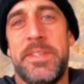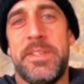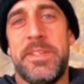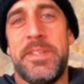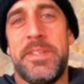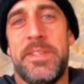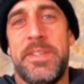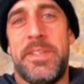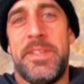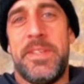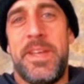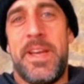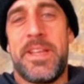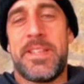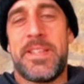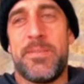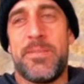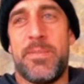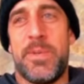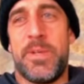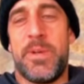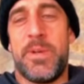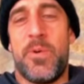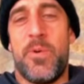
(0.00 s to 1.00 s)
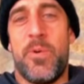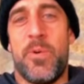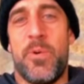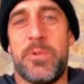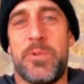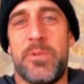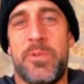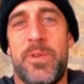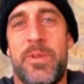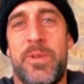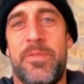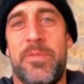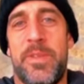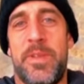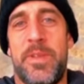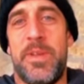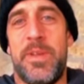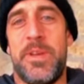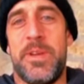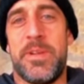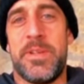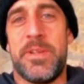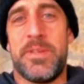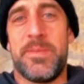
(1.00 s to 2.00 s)
It hasn't been cordial over the
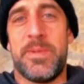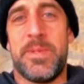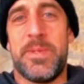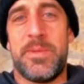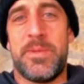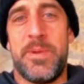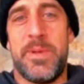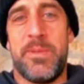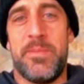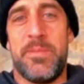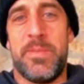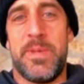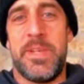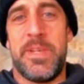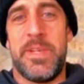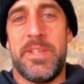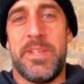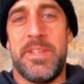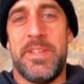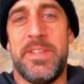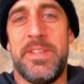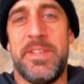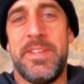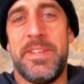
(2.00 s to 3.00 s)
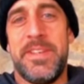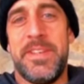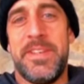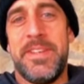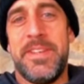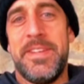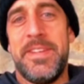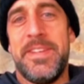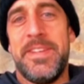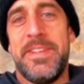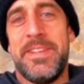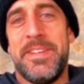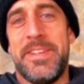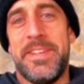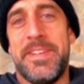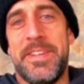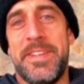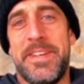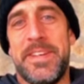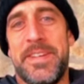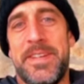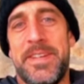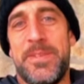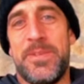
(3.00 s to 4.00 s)
years between me
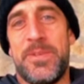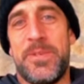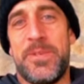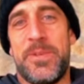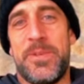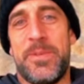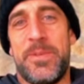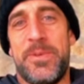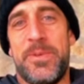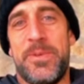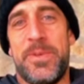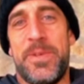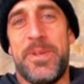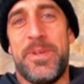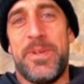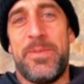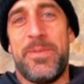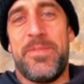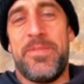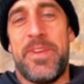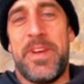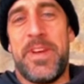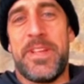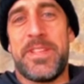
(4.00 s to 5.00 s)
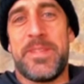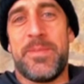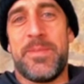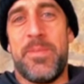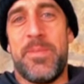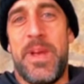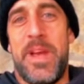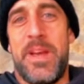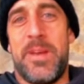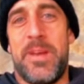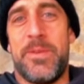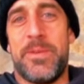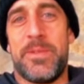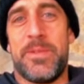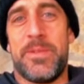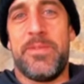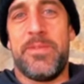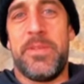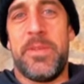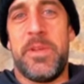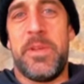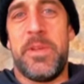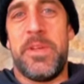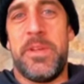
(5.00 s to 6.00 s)
and Sue. You know, we've had some battles
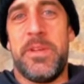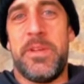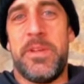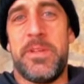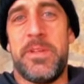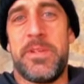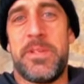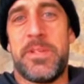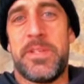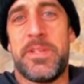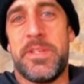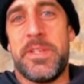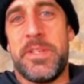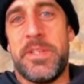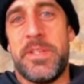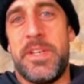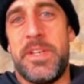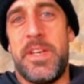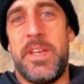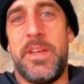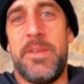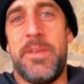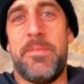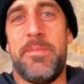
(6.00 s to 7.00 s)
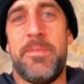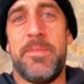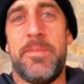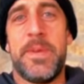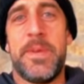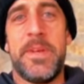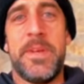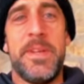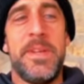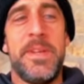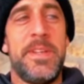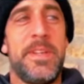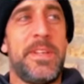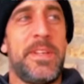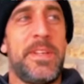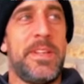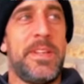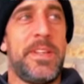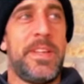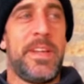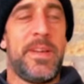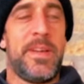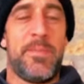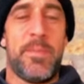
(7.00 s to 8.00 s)
over the years. I think
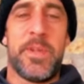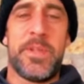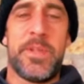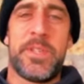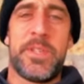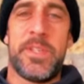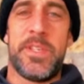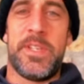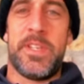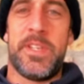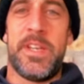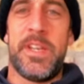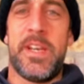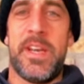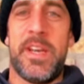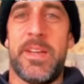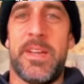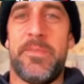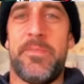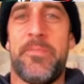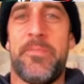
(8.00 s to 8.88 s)
I mentioned that he got,